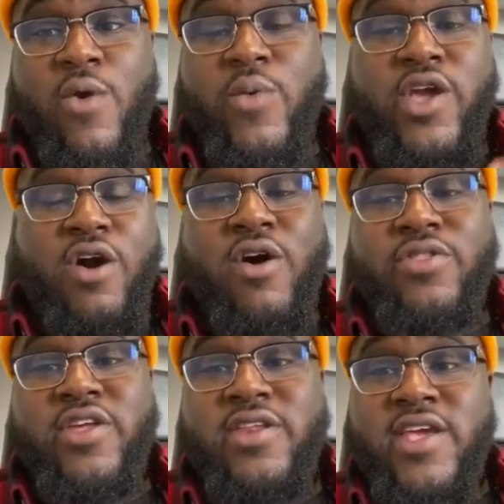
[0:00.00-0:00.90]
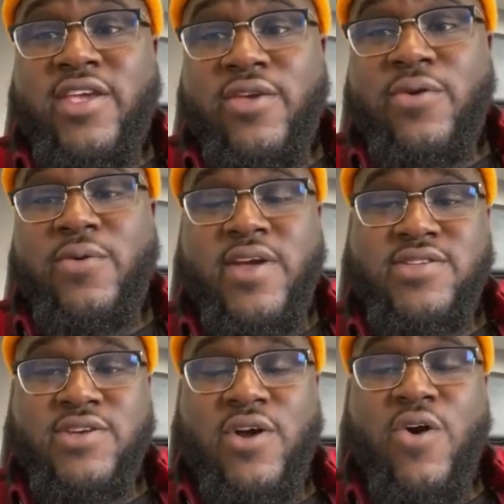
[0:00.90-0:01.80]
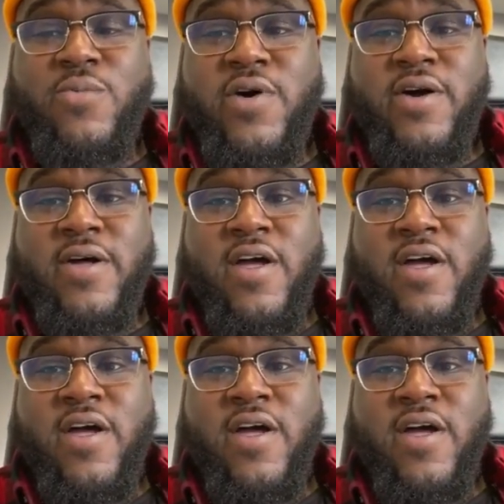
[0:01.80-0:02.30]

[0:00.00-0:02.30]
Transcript: We called the NICU in Tacoma